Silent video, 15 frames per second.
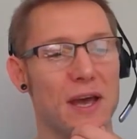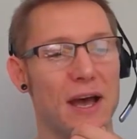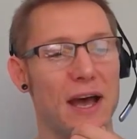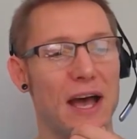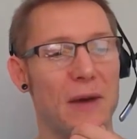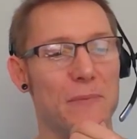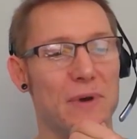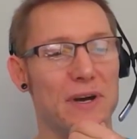
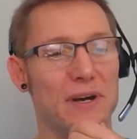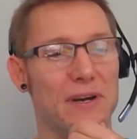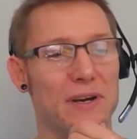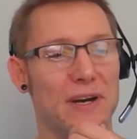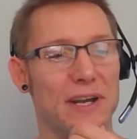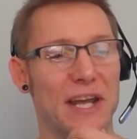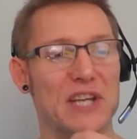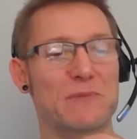um, uh,
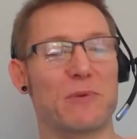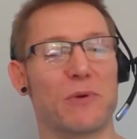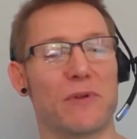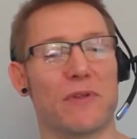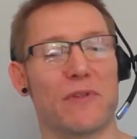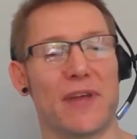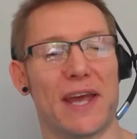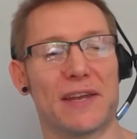an exploit
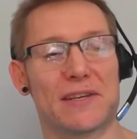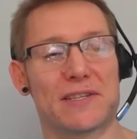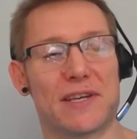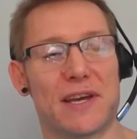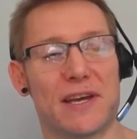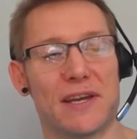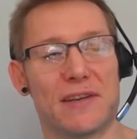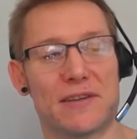that the
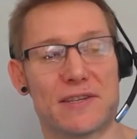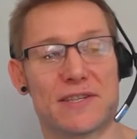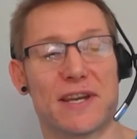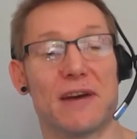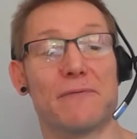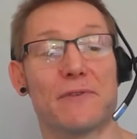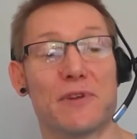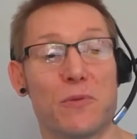NSA
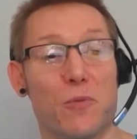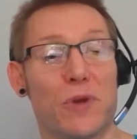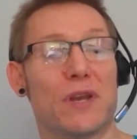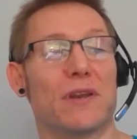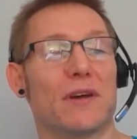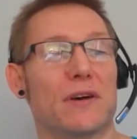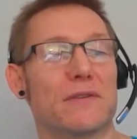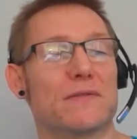discovered in
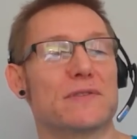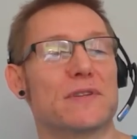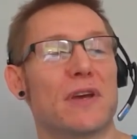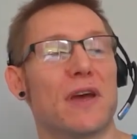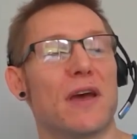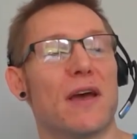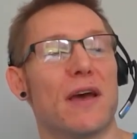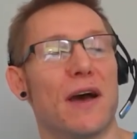Windows
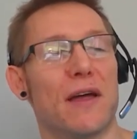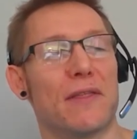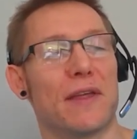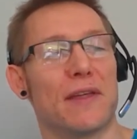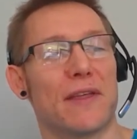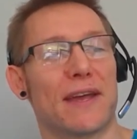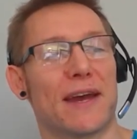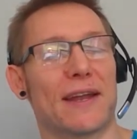and
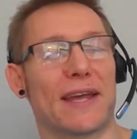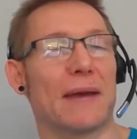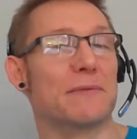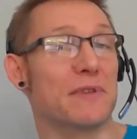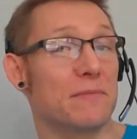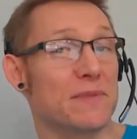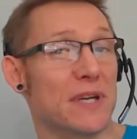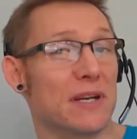they, they kind of
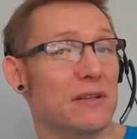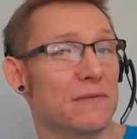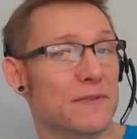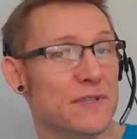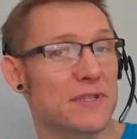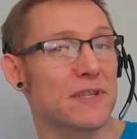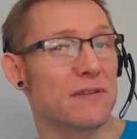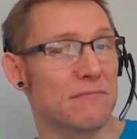kept
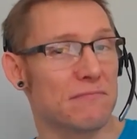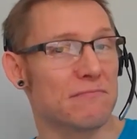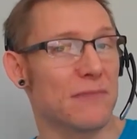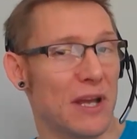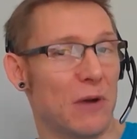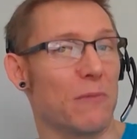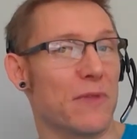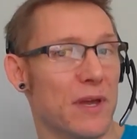themselves to
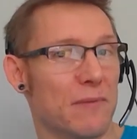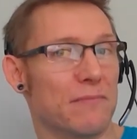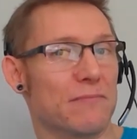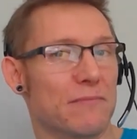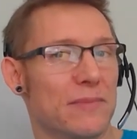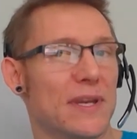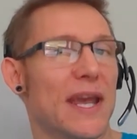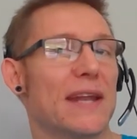help
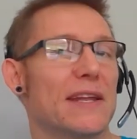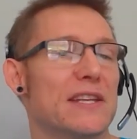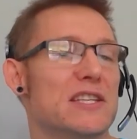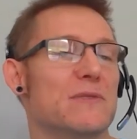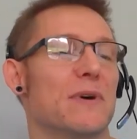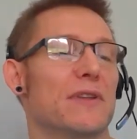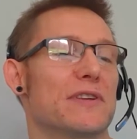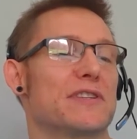them get
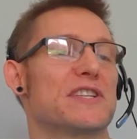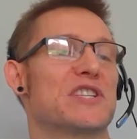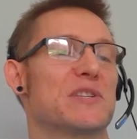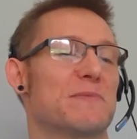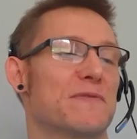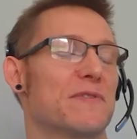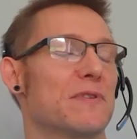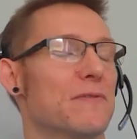into other
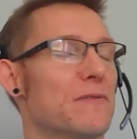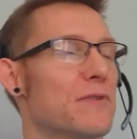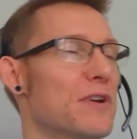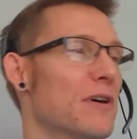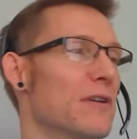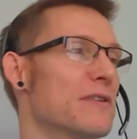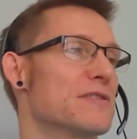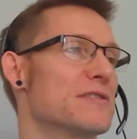systems for, for
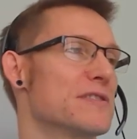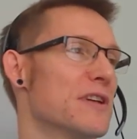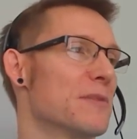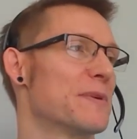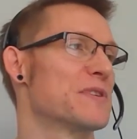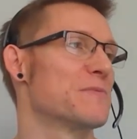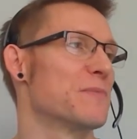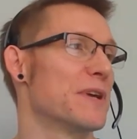reconnaissance and other
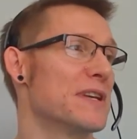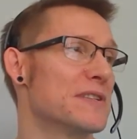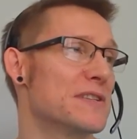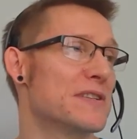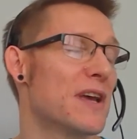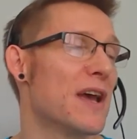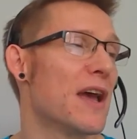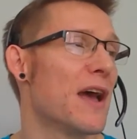bits and pieces.